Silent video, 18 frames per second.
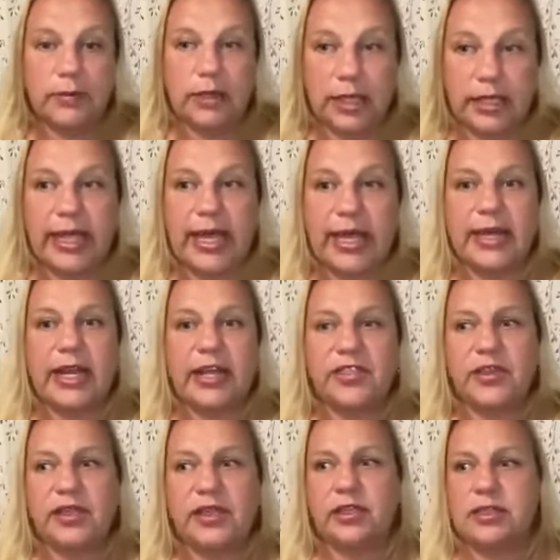Yeah, and I
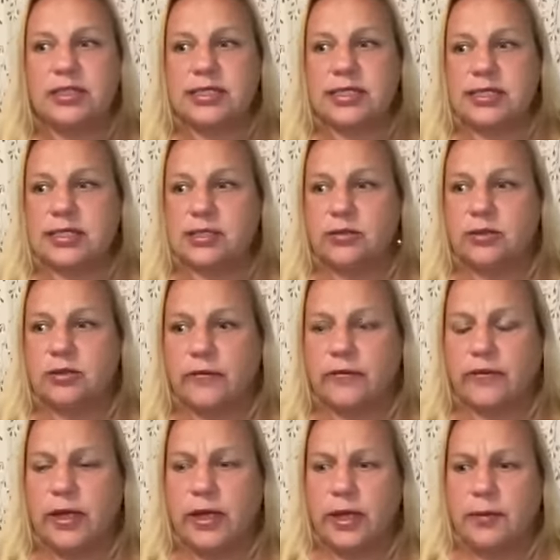think there's this sort
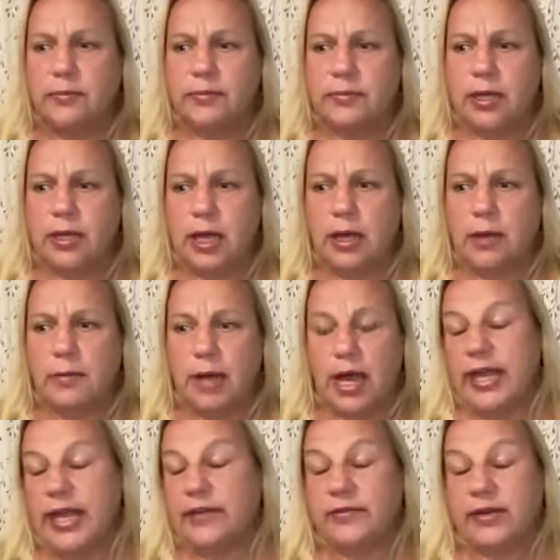of,
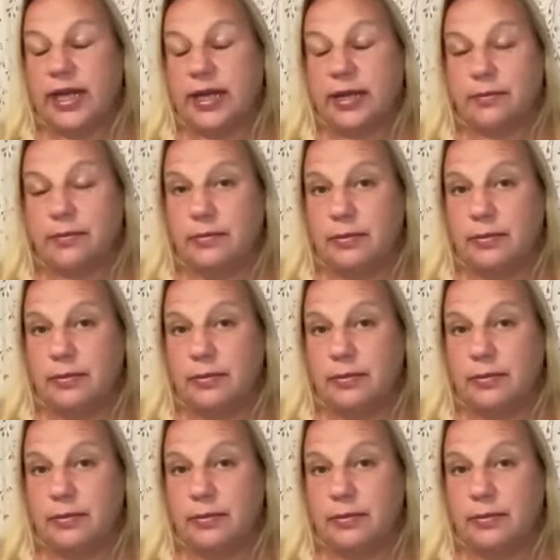I even had a